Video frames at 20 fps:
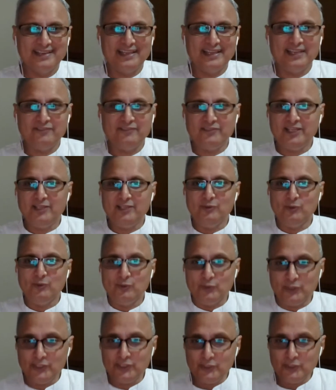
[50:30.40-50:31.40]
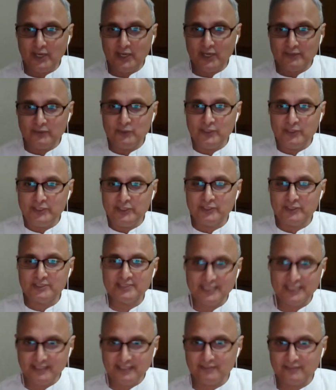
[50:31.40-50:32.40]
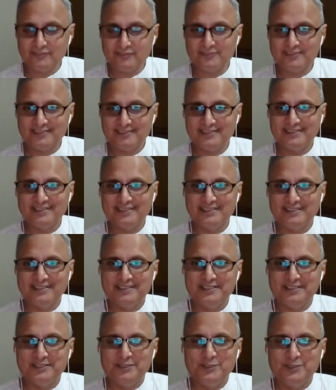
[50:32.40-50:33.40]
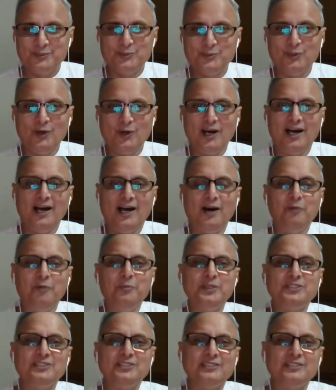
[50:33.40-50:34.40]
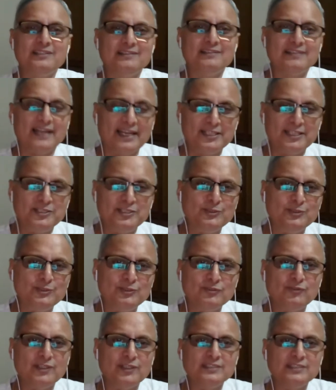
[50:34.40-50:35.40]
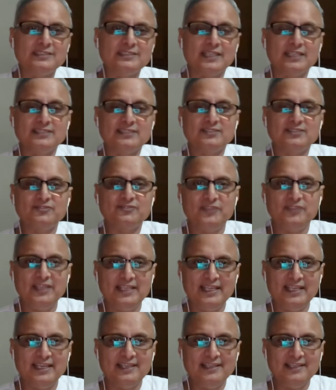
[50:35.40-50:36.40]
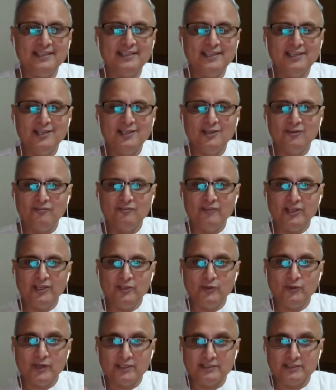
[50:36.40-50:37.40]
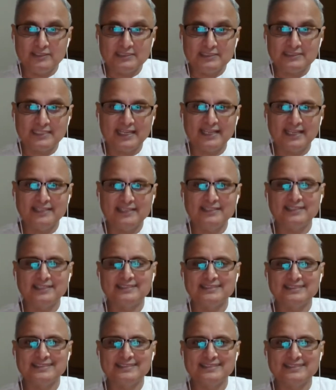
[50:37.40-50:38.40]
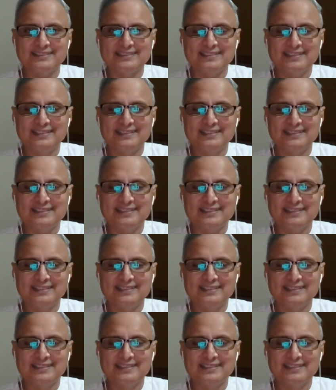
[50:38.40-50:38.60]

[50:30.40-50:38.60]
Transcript: and if they don't do it you have to do it yourself so, how much gratitude one starts feeling when you understand this?